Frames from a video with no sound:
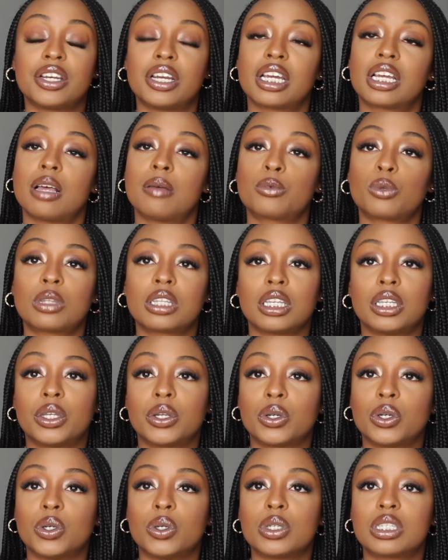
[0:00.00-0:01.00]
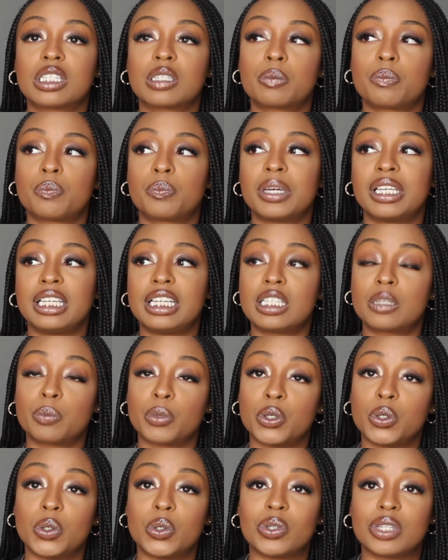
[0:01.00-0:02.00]
It comes with a little spilly
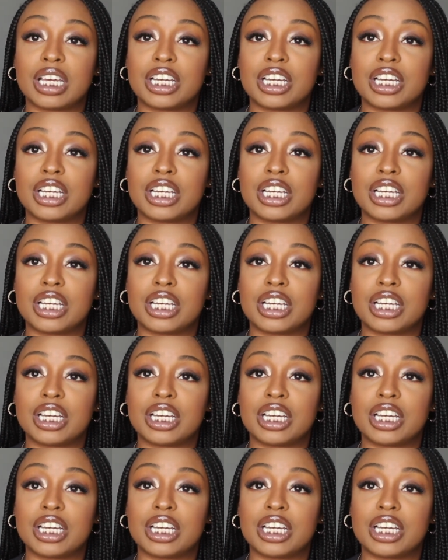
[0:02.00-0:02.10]
spoon